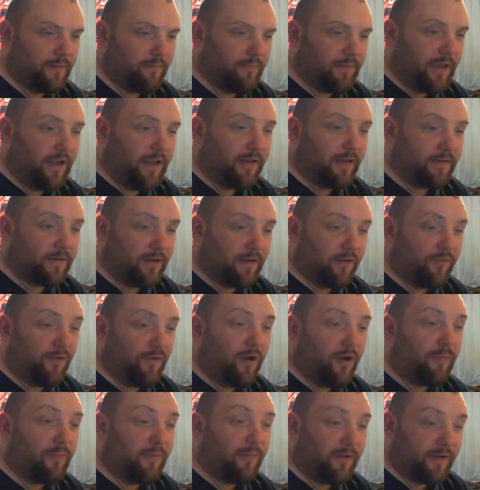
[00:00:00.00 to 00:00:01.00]
Peter said, I
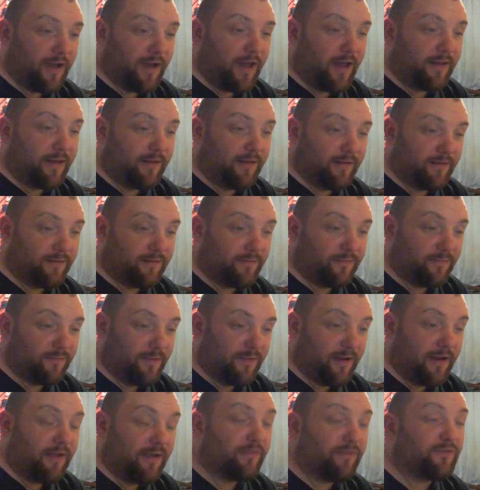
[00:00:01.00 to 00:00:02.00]
grew up on guns
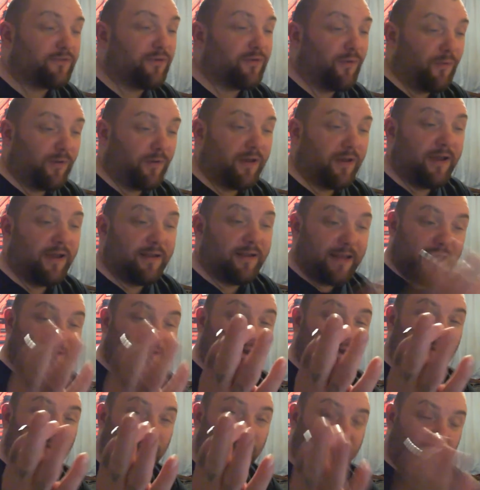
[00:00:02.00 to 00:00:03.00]
where they're tall.
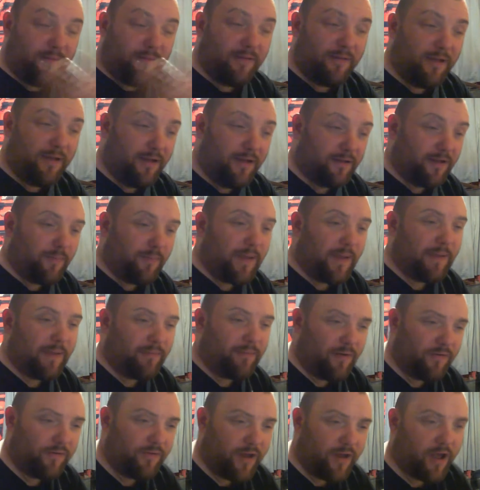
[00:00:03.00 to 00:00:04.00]
That's it. The
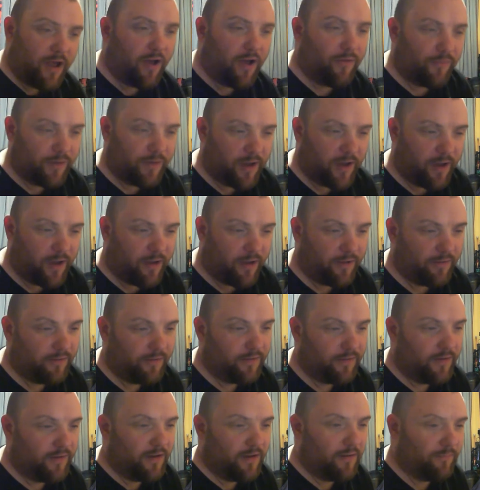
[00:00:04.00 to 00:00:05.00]
people who know.
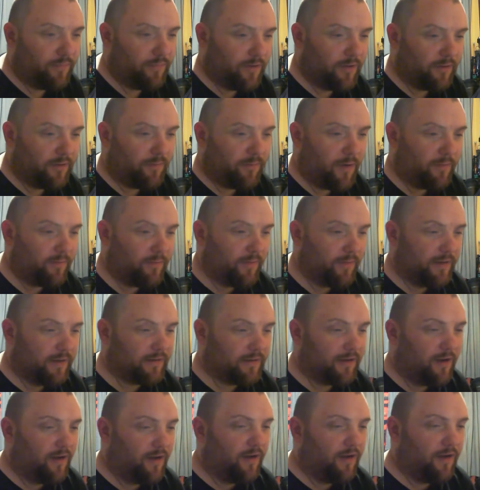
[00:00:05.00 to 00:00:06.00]
But the problem is,
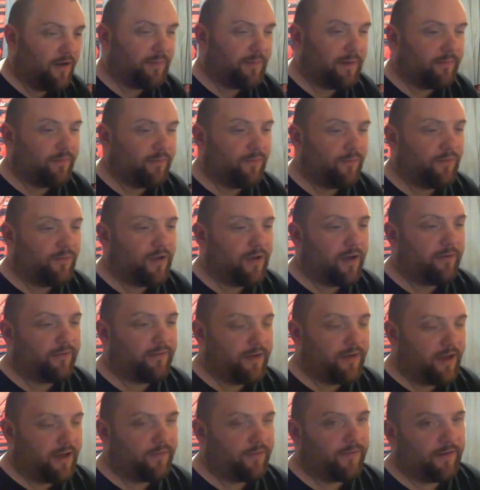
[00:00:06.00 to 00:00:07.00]
a lot of people who know
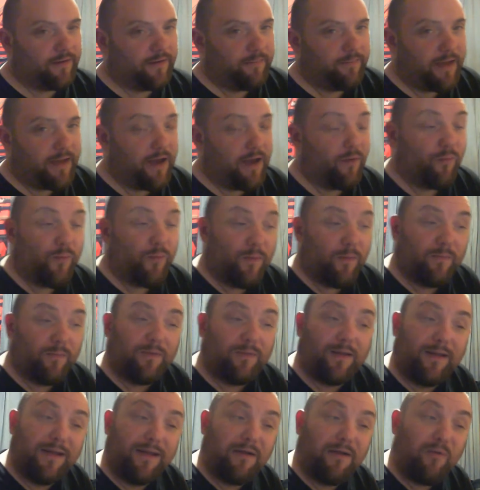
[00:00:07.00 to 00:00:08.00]
nothing about
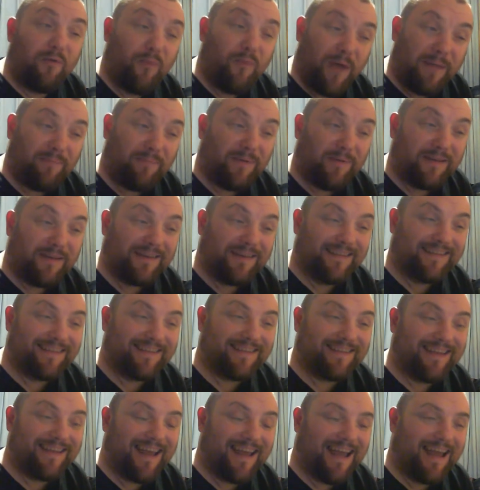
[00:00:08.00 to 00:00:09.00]

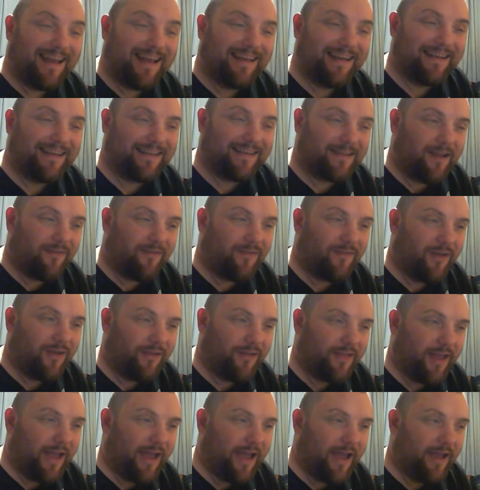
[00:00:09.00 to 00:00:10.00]
weapons and stuff like
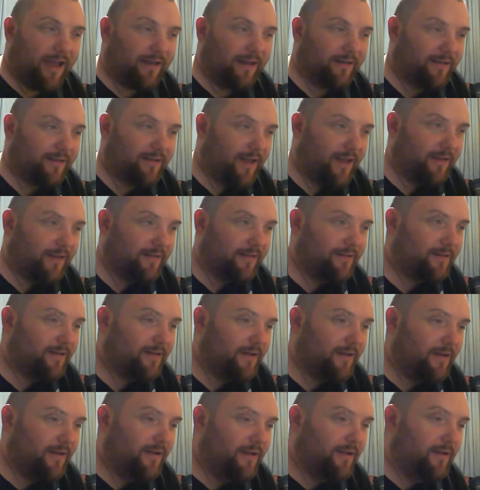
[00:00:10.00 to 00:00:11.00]
that and guns,
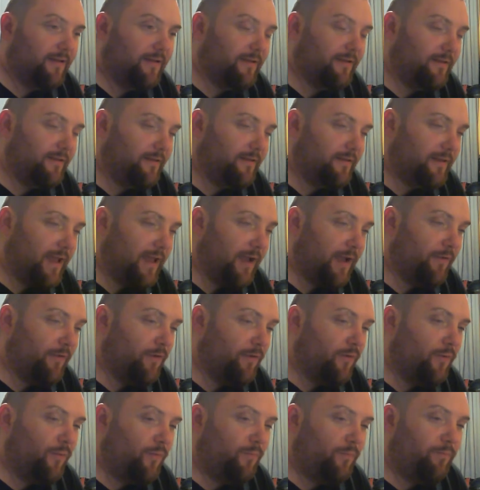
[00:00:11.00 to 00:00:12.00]
they're
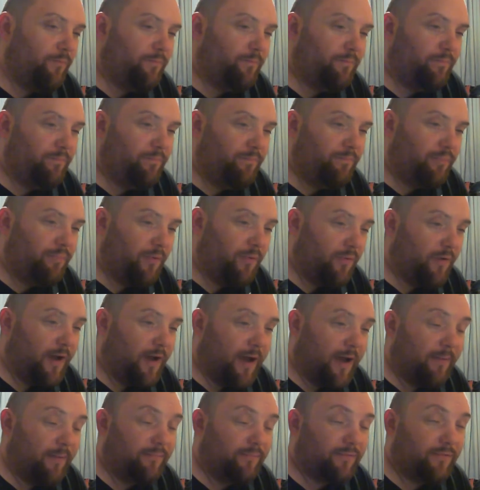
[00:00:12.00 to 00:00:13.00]
all brought
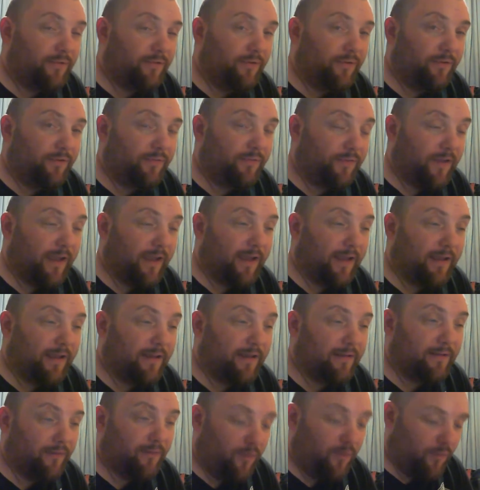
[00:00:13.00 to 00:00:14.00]
up to
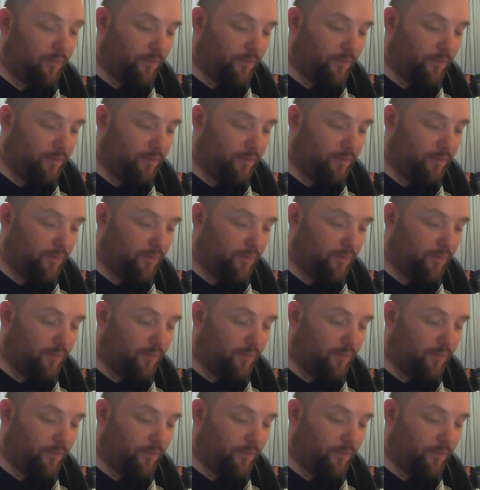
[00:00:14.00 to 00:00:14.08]
think